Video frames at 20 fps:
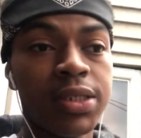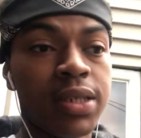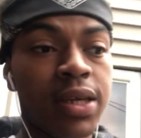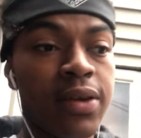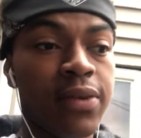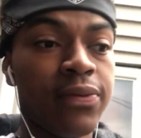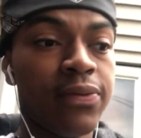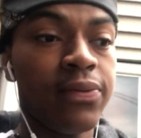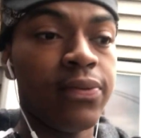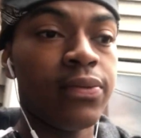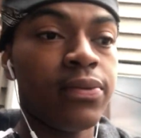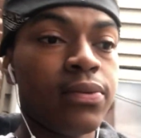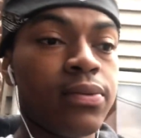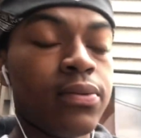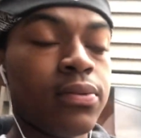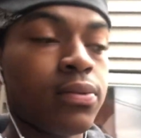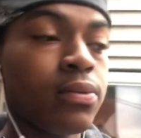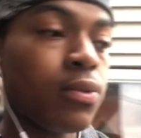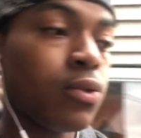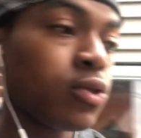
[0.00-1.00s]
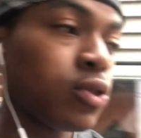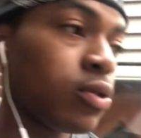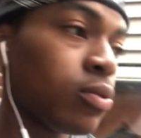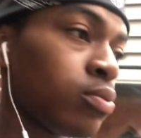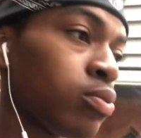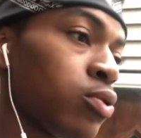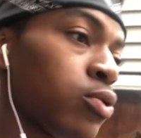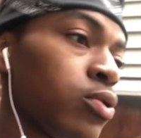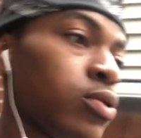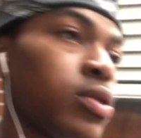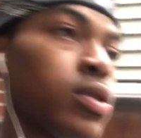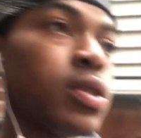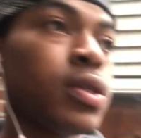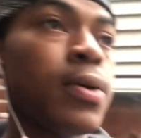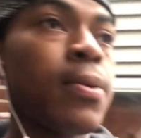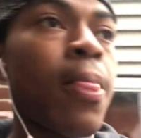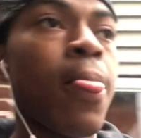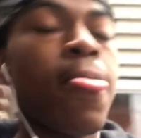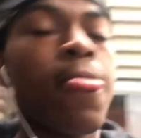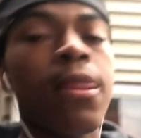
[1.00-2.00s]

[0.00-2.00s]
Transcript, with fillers: safe. Most importantly,